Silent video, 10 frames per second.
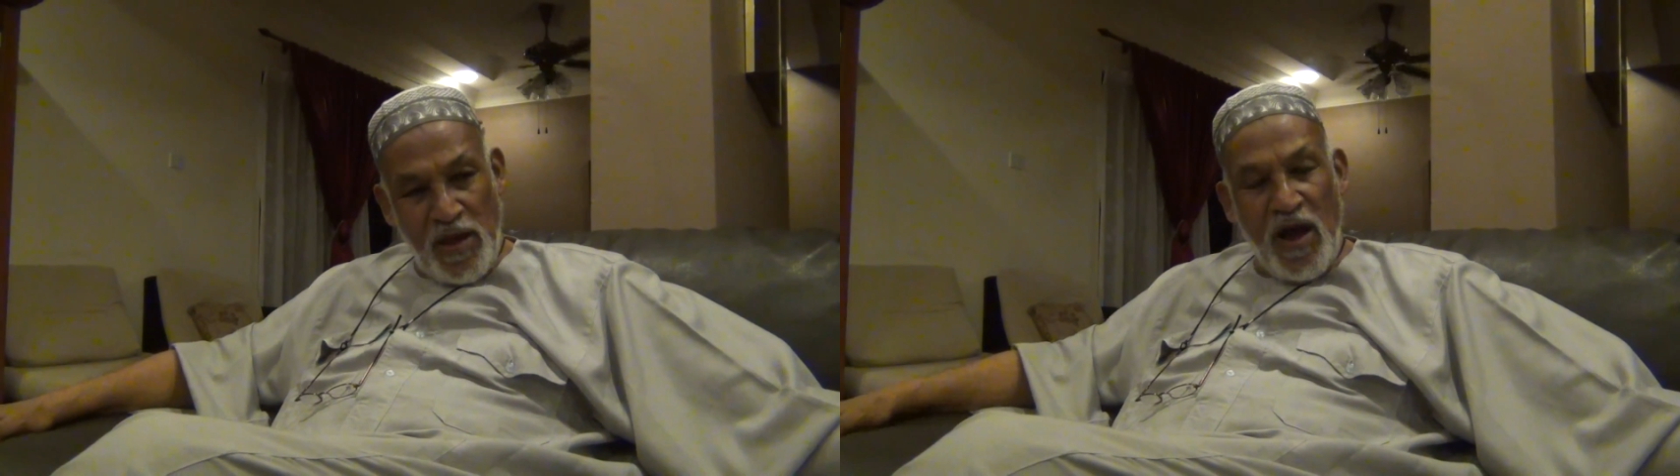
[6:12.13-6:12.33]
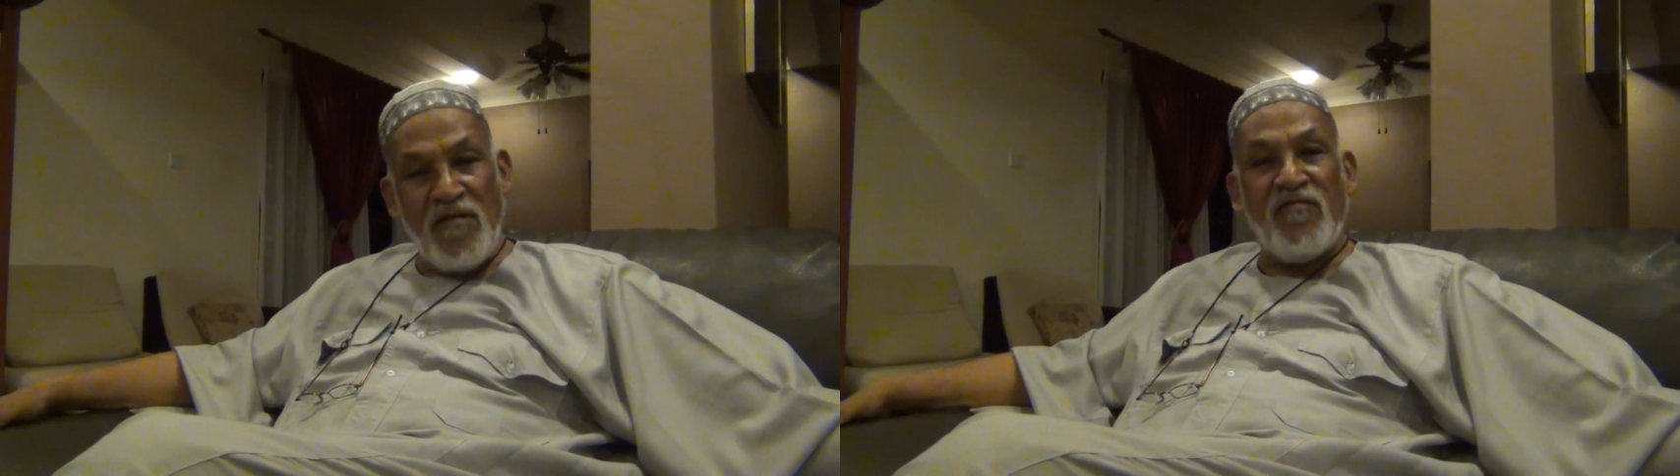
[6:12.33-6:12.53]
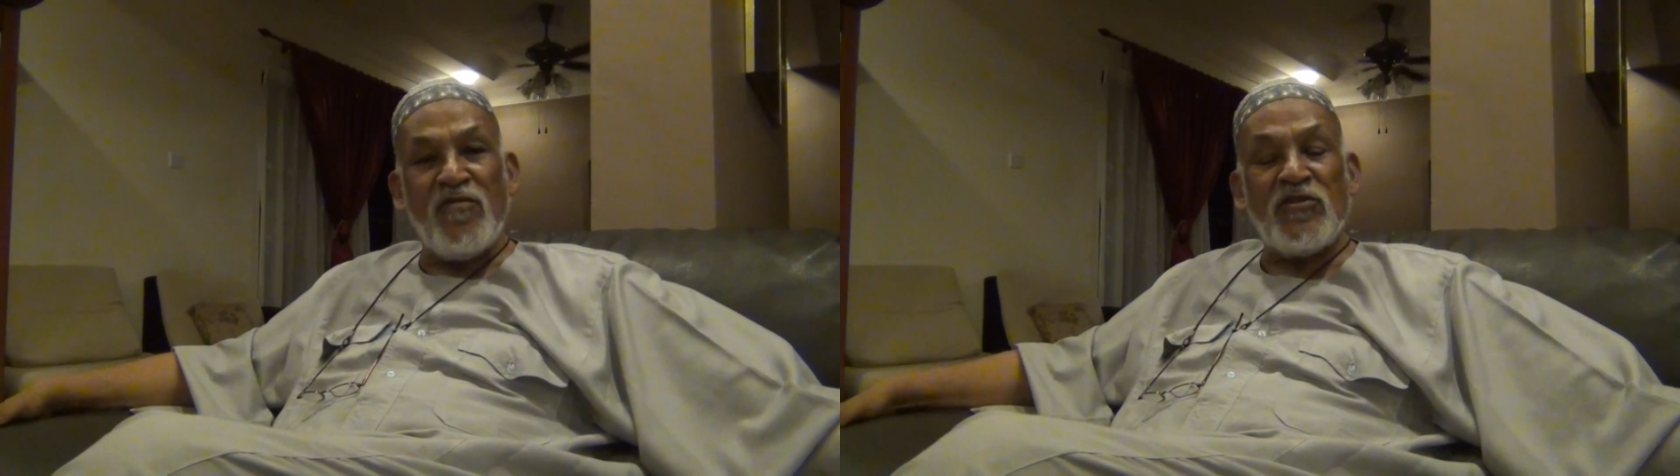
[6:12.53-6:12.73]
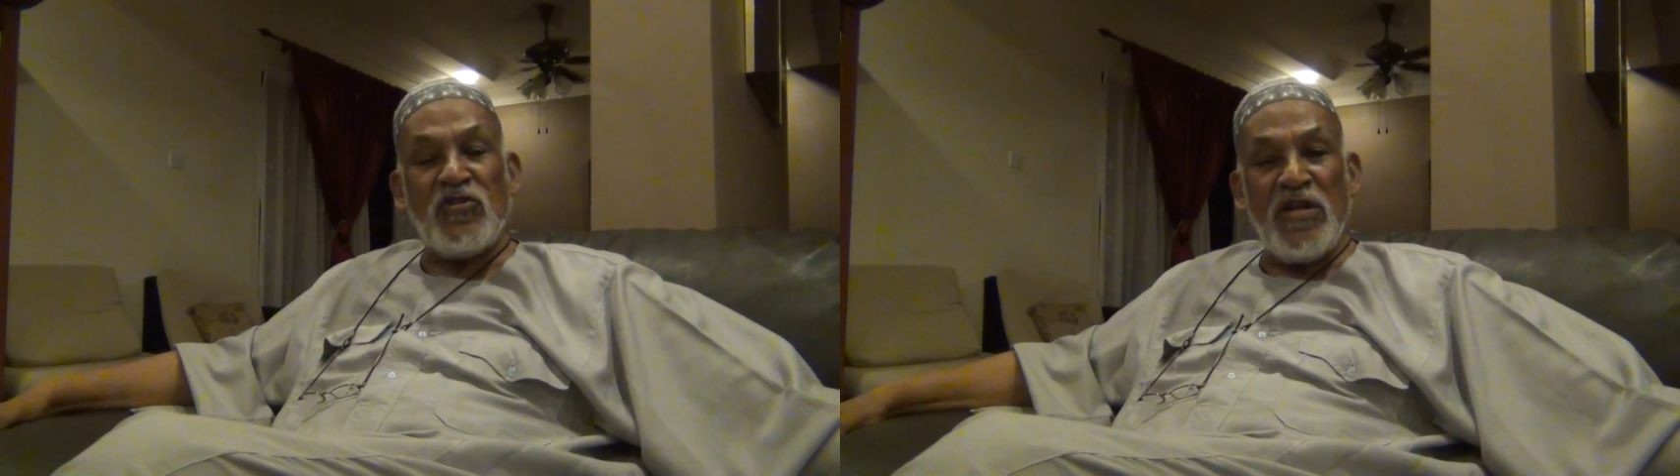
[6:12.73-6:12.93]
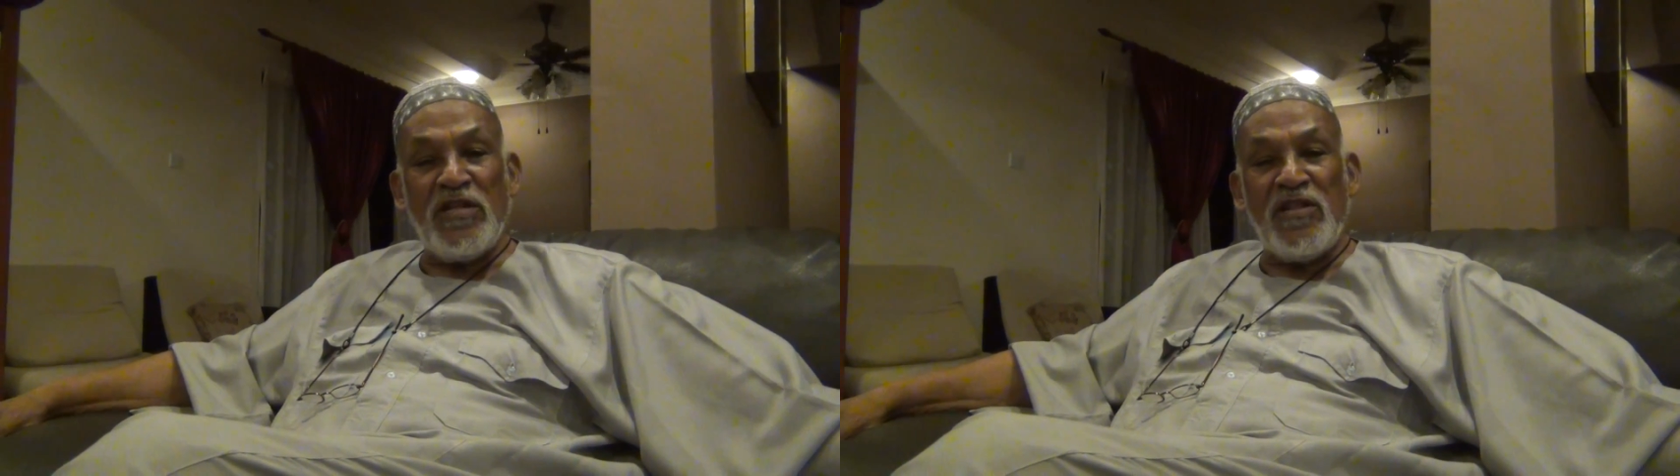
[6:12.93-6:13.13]

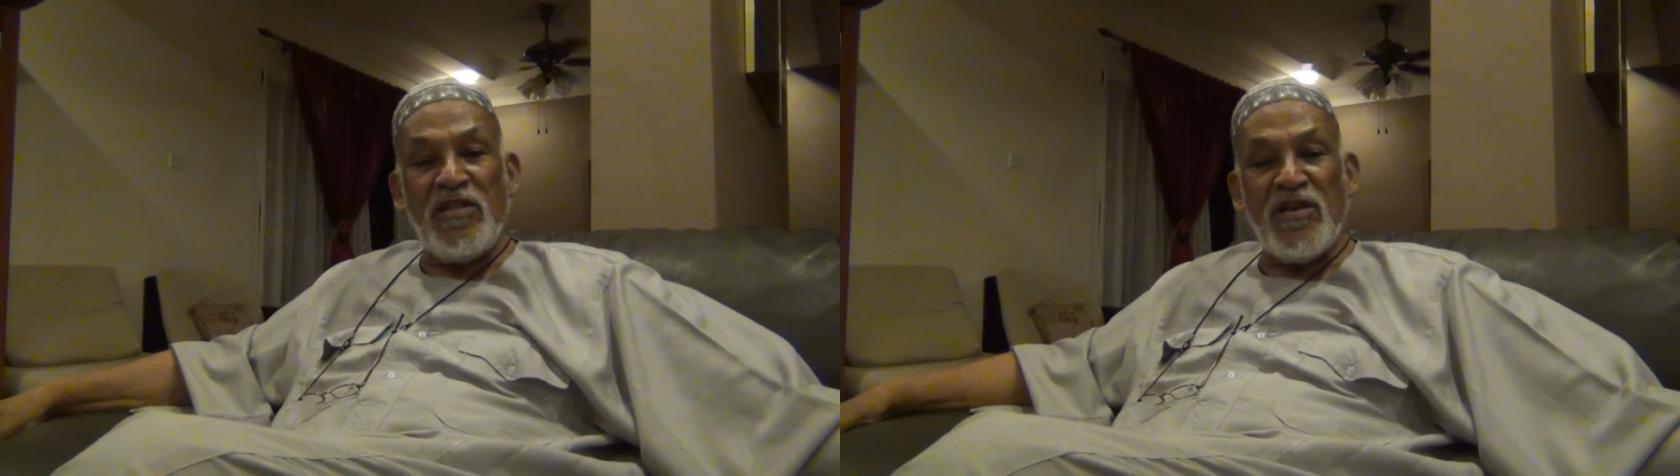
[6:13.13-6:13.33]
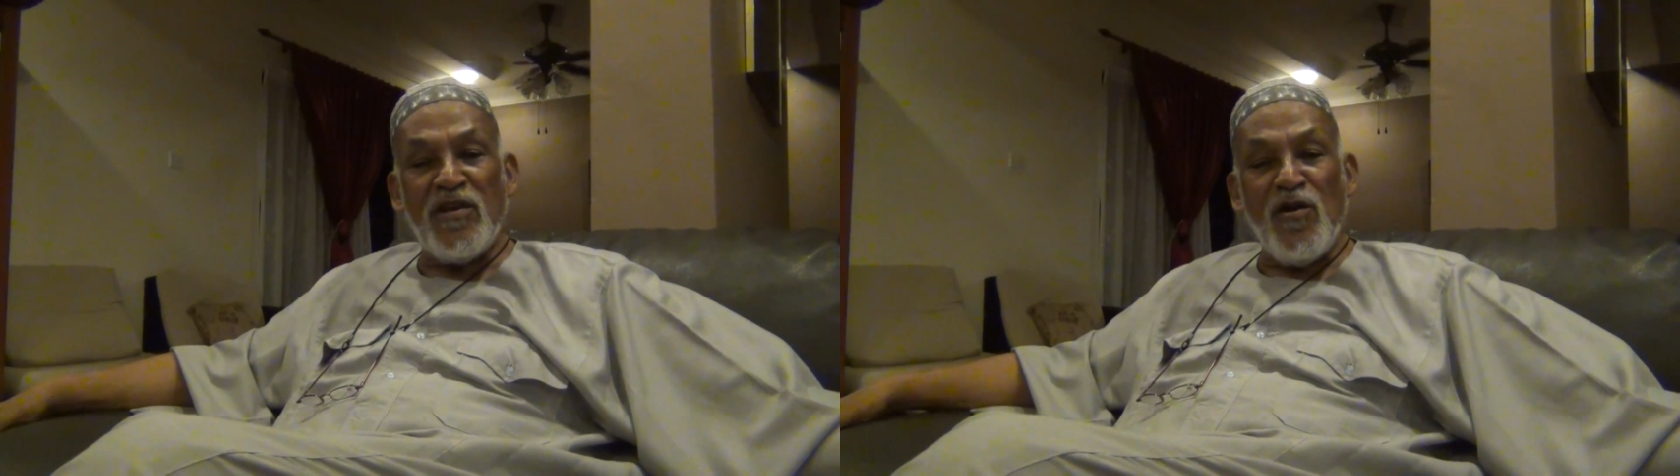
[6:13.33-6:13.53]
Unfortunately,